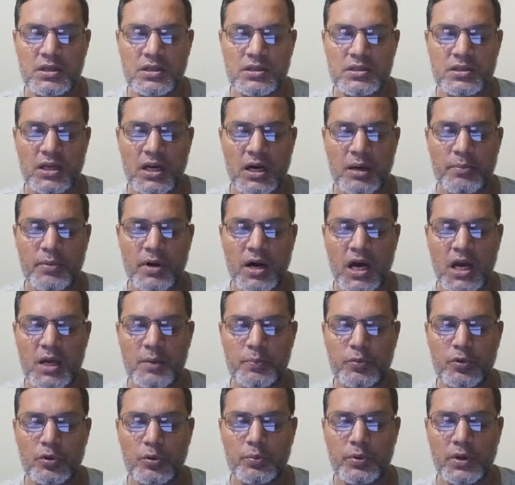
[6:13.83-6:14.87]
Some high
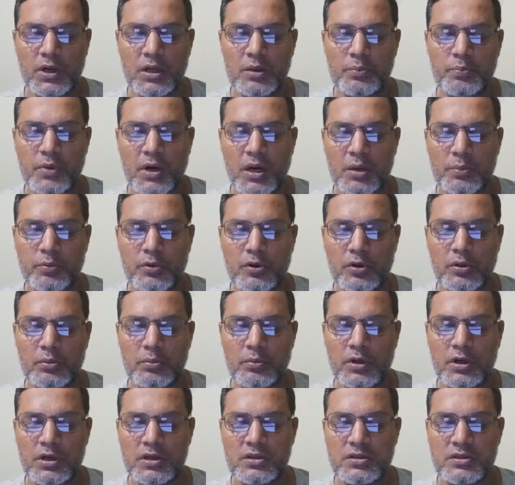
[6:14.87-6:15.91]
profile
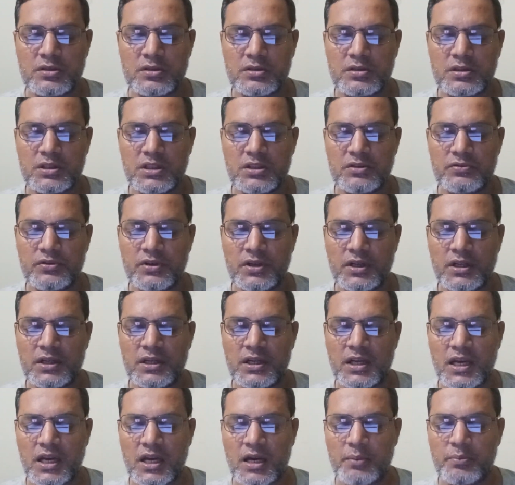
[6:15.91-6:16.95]
performers even
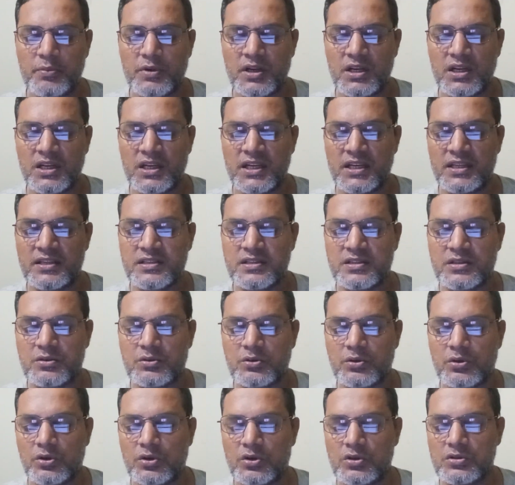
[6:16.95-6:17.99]
have a lens
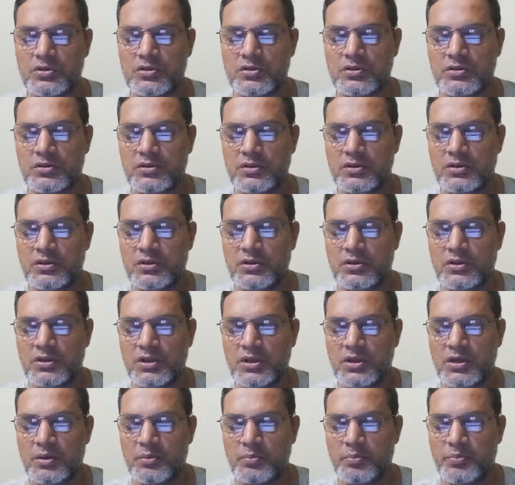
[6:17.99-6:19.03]
close
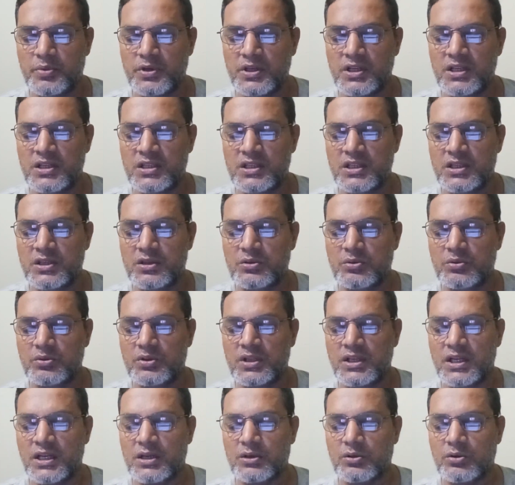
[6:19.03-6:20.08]
built into
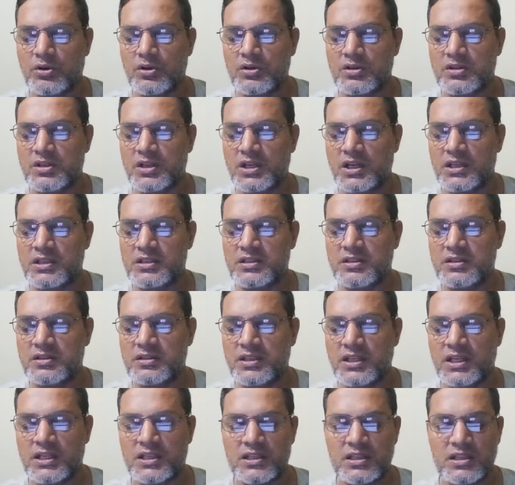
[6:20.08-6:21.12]
their contracts
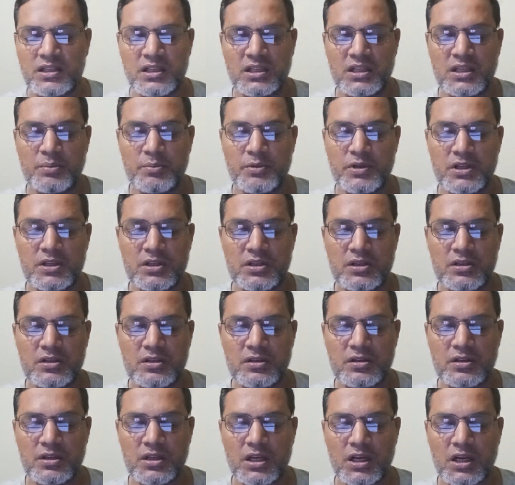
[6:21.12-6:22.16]
that limit
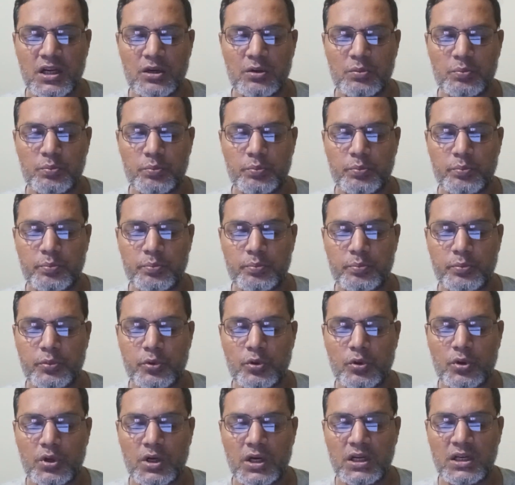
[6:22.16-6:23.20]
the
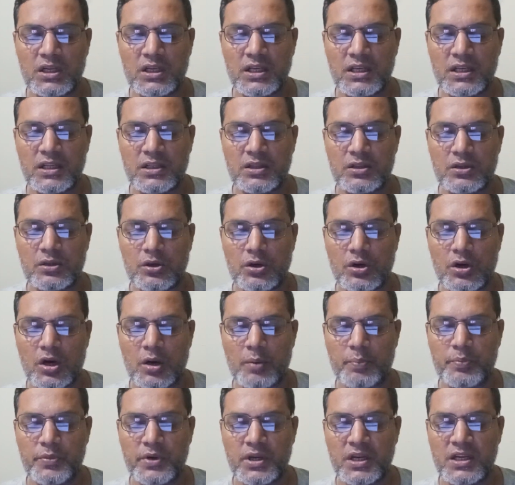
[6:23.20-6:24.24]
focal length
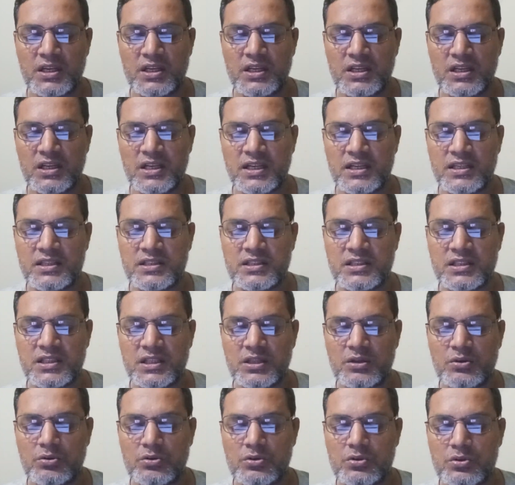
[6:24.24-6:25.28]
of any lens
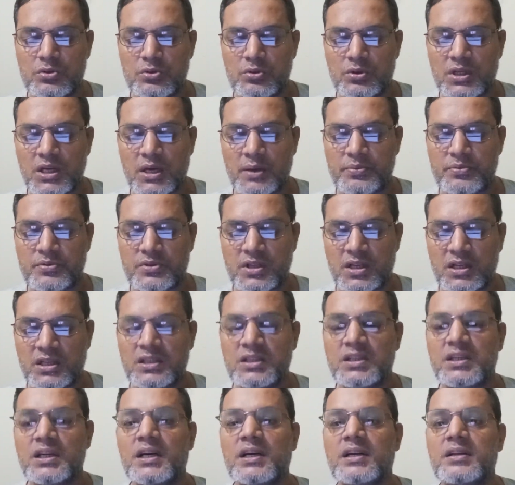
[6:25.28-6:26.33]
used to capture
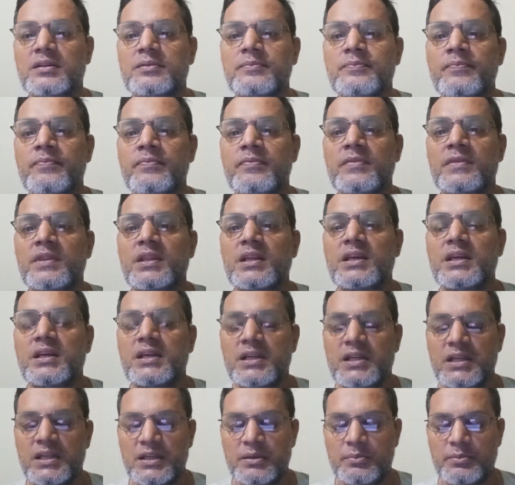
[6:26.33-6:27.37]
their
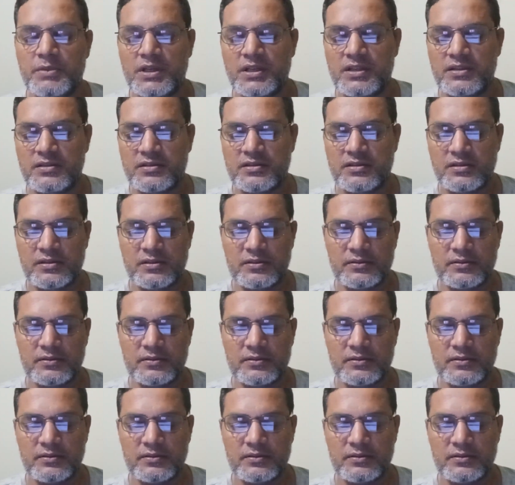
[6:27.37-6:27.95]
image.